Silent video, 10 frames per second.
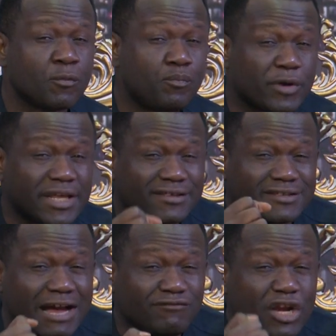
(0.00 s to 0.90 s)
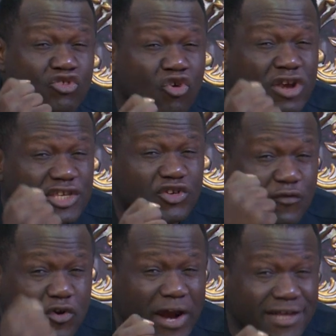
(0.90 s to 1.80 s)
Preserve the knowledge
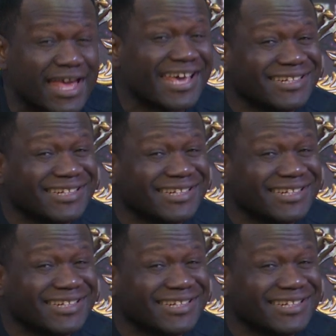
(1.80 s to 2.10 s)
of Christ.